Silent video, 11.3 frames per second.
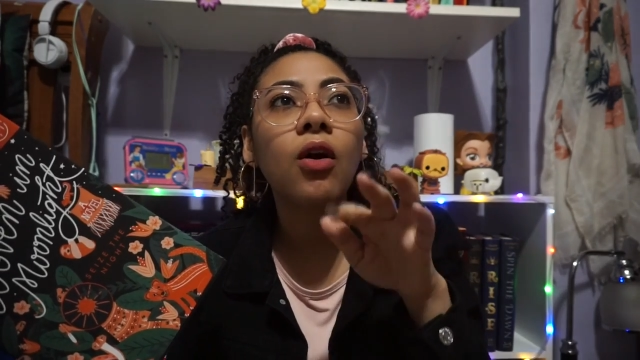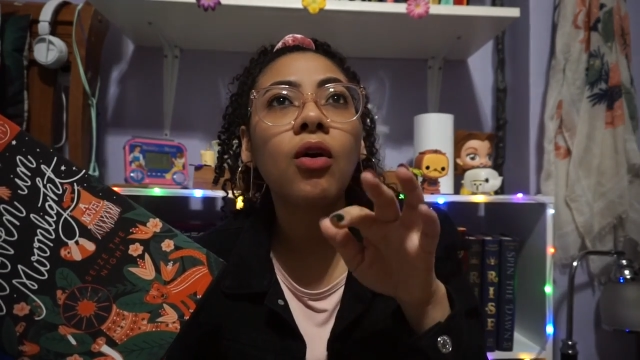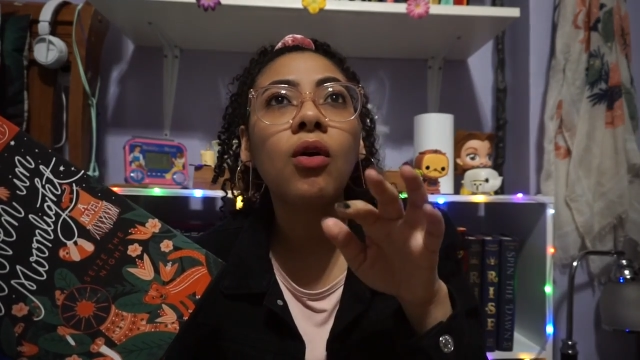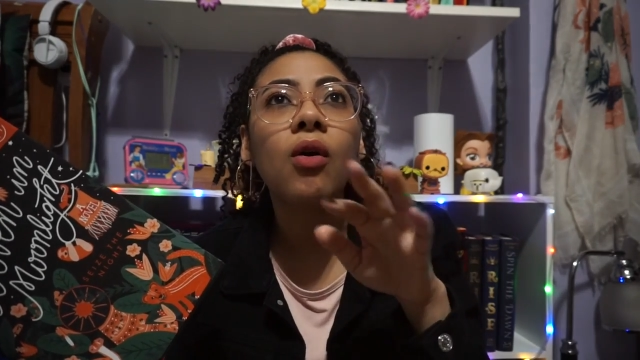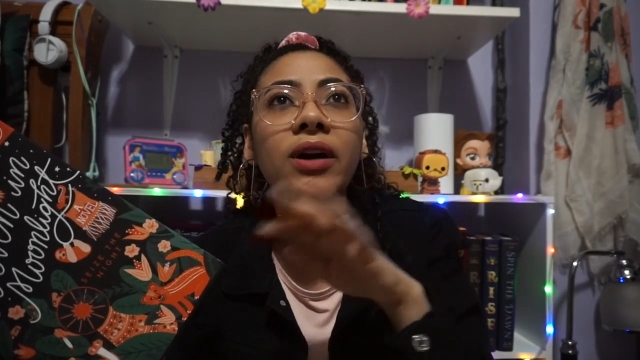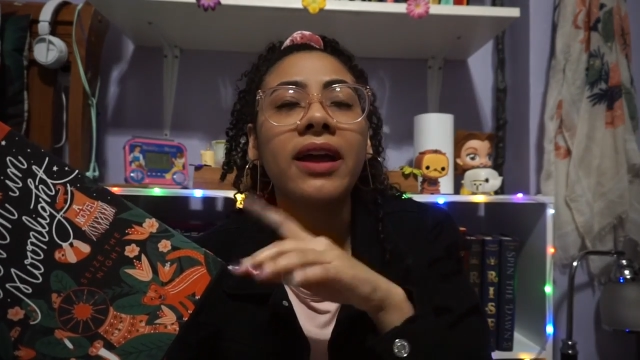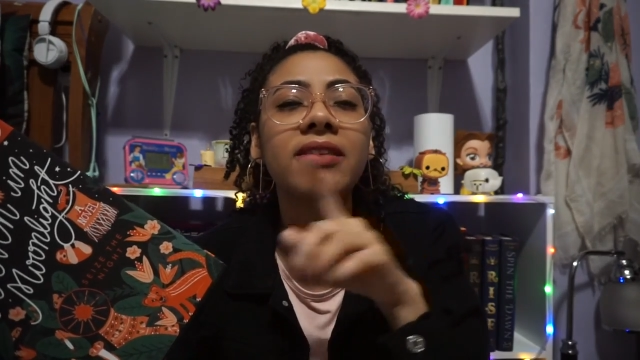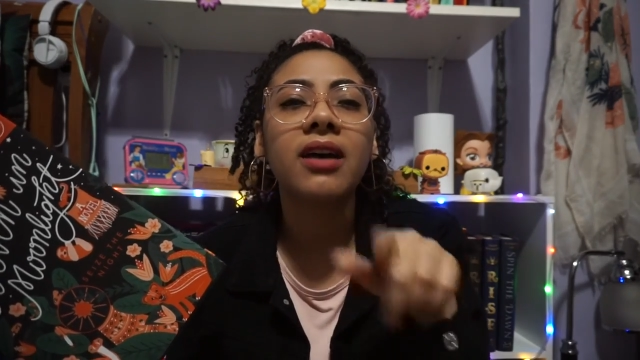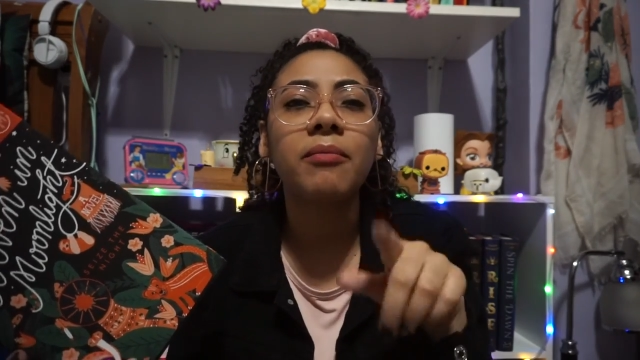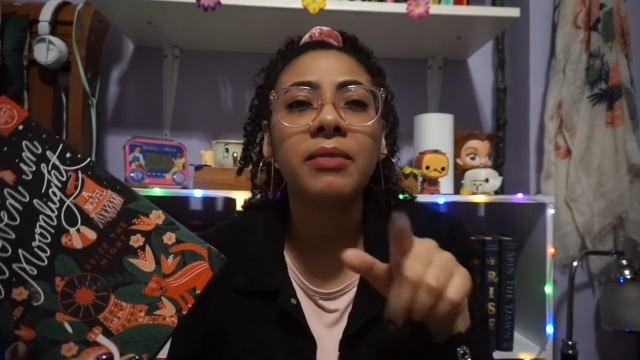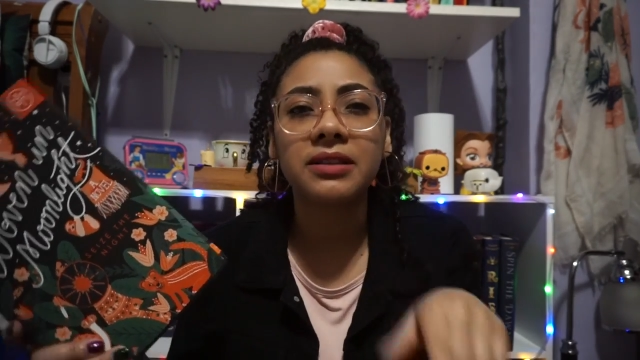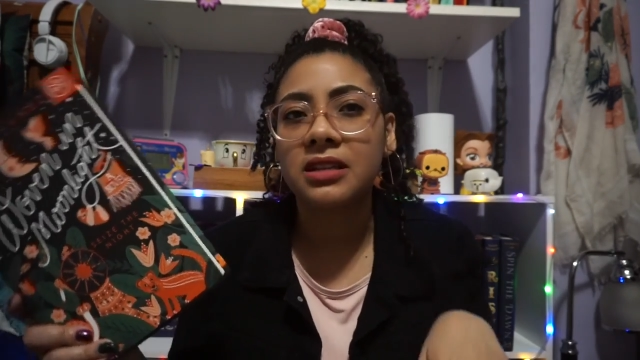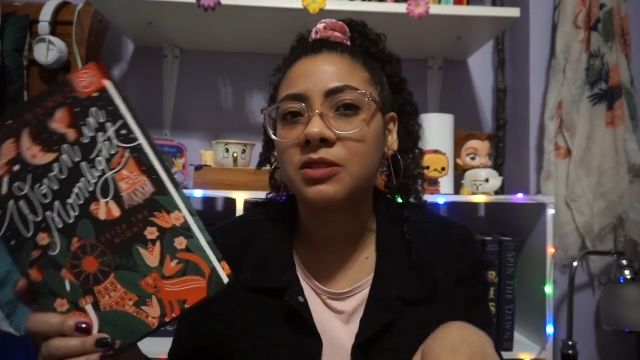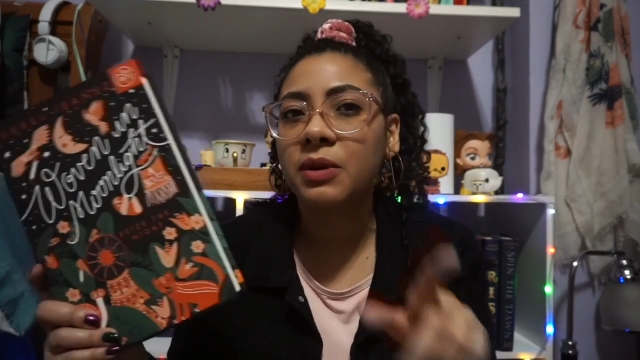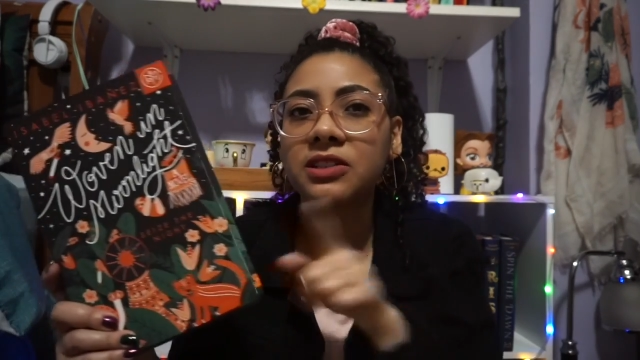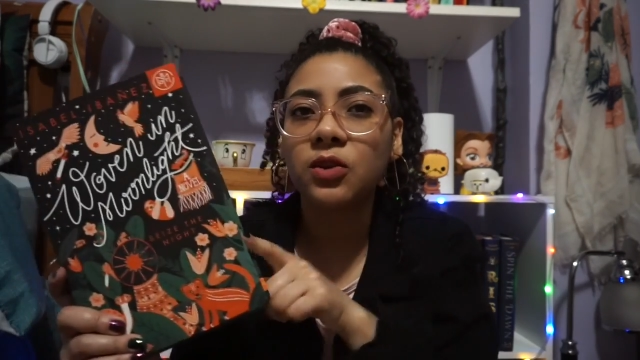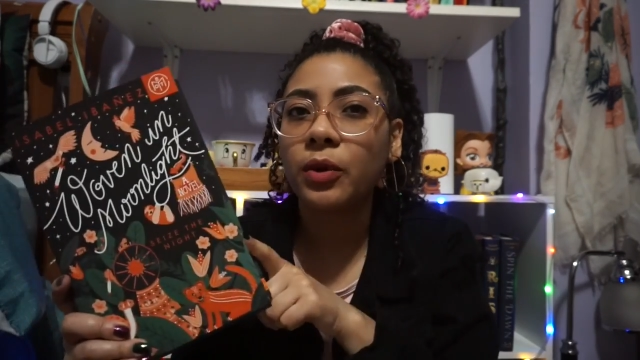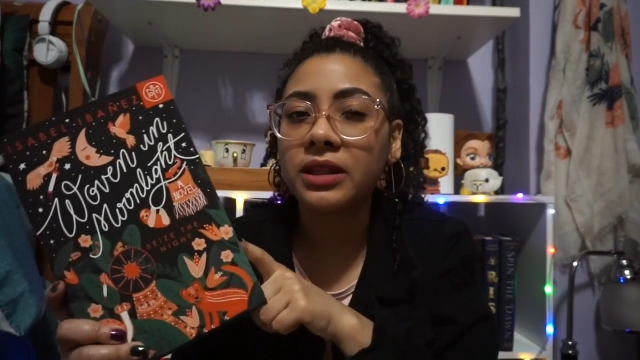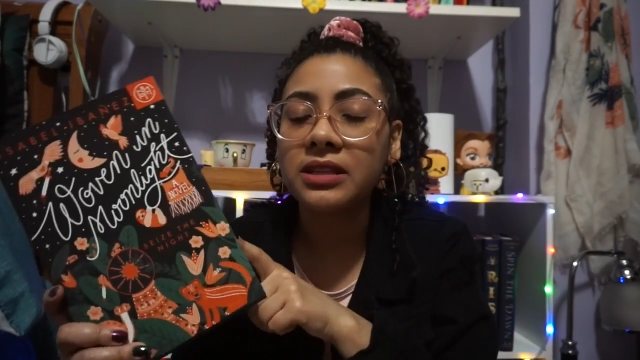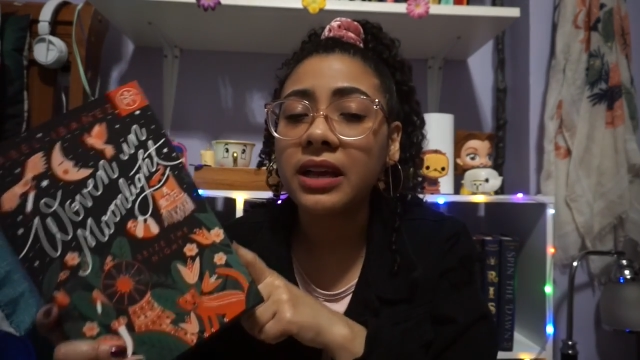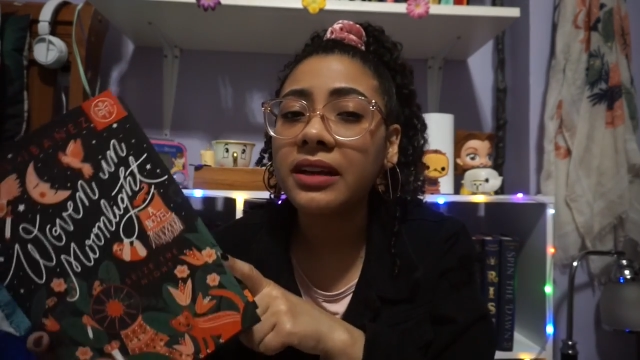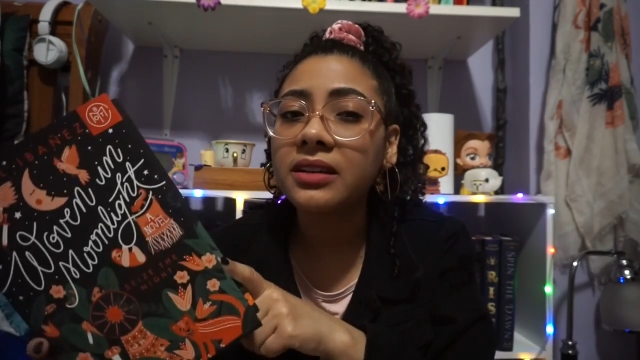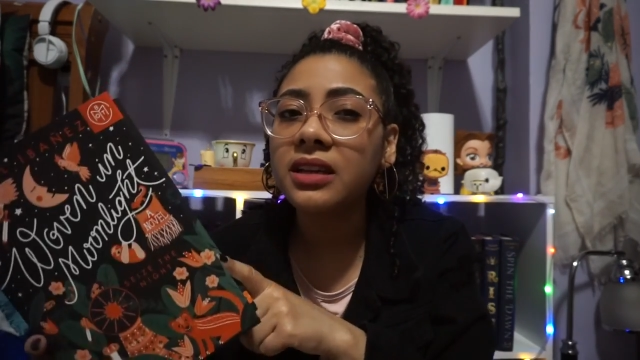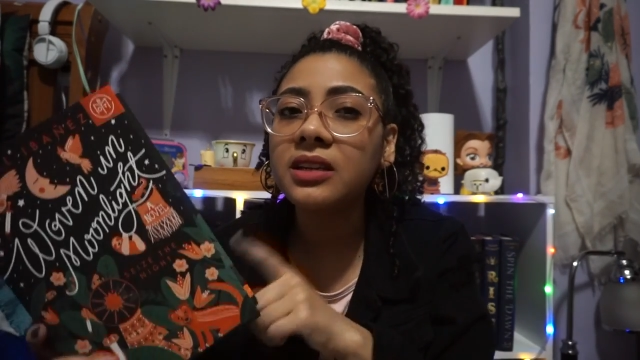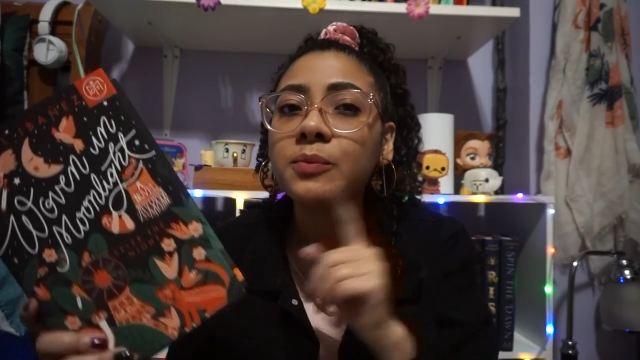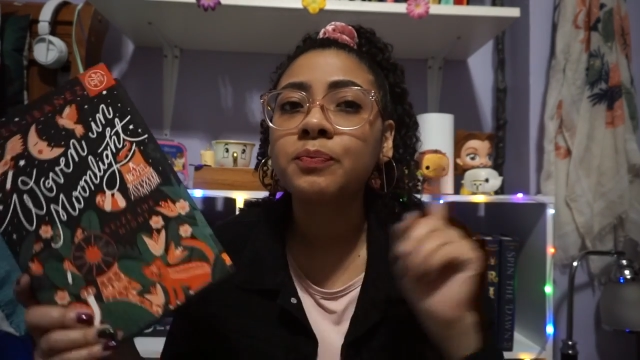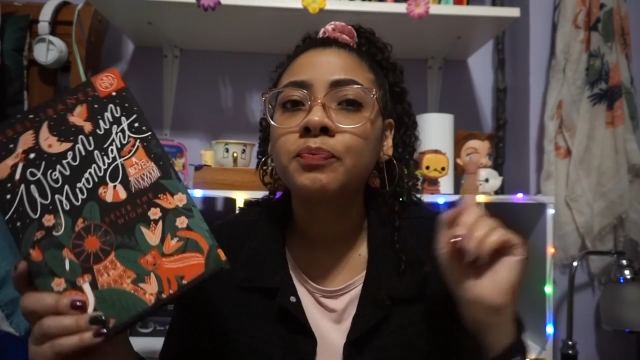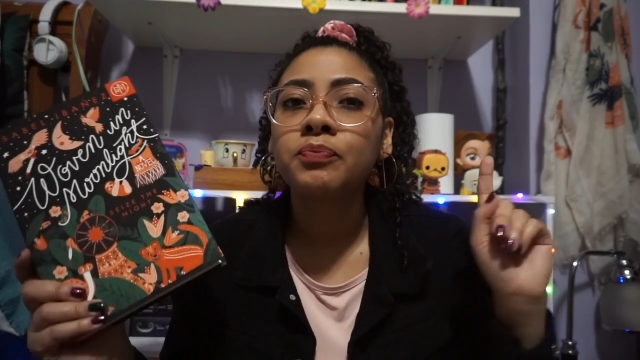oh, okay, that makes sense because the way this ended,